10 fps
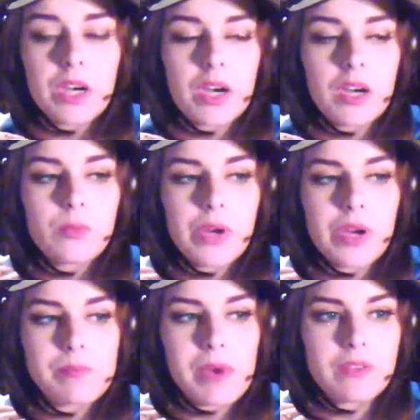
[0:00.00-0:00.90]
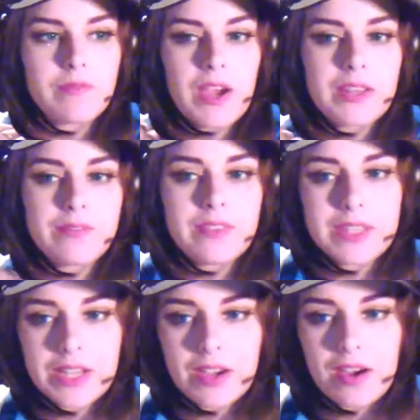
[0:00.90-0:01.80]
Where I modified a
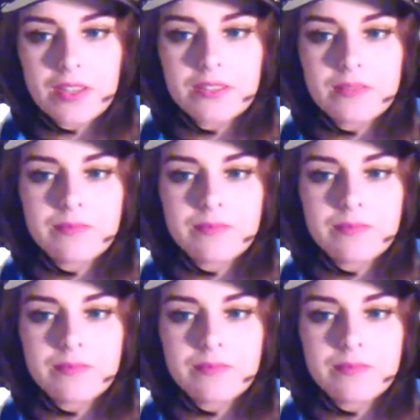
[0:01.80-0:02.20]
v-neck on